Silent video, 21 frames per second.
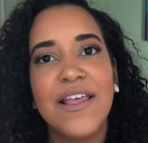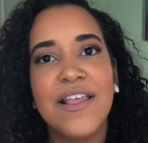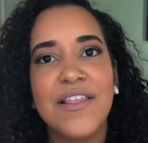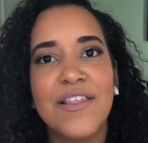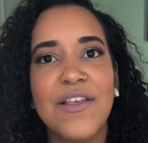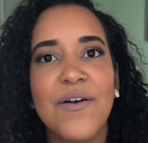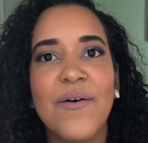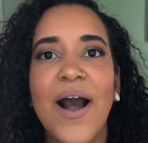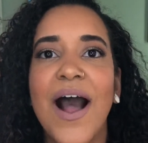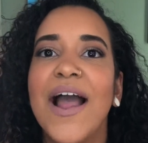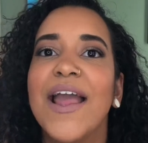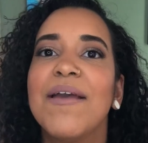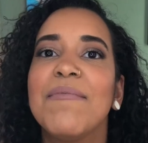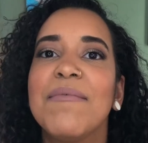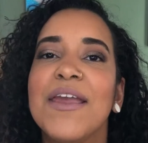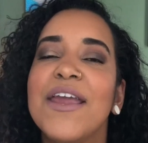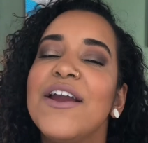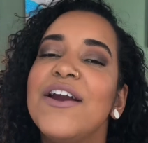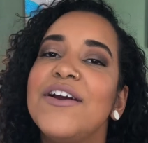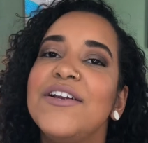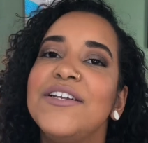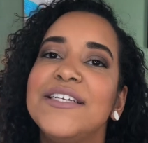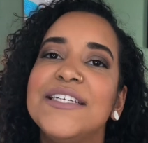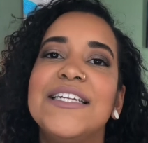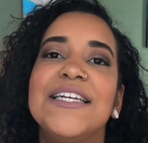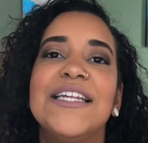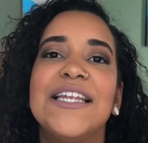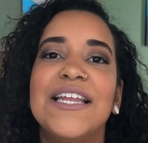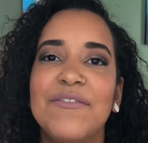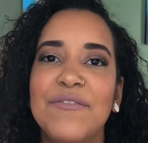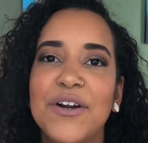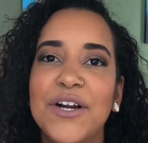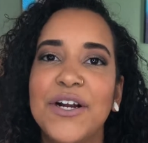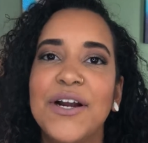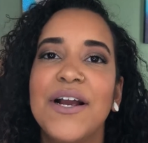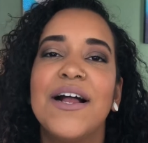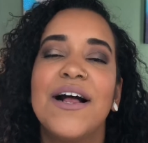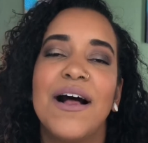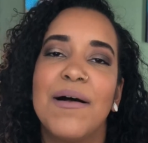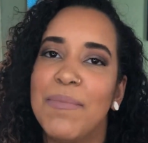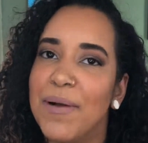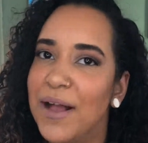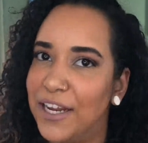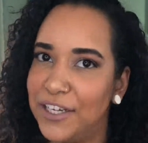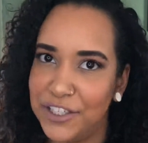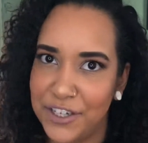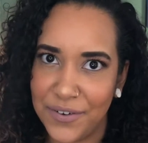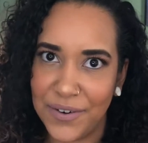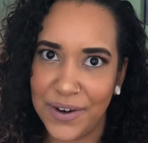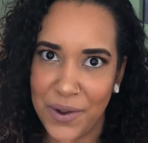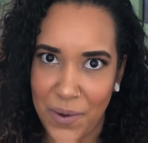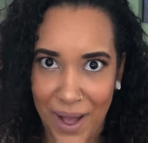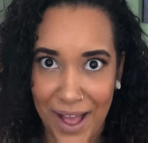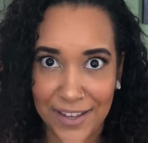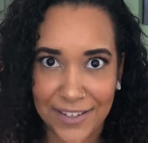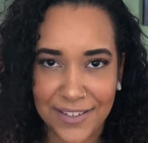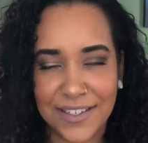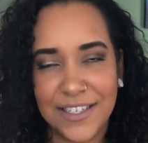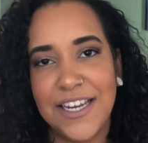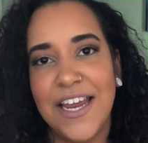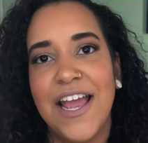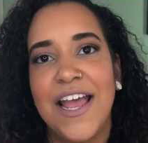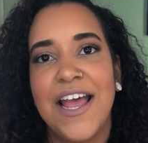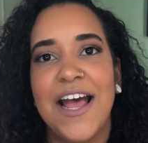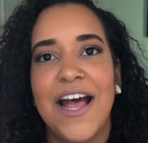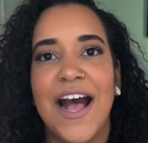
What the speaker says: So I am here to deliver upon your request.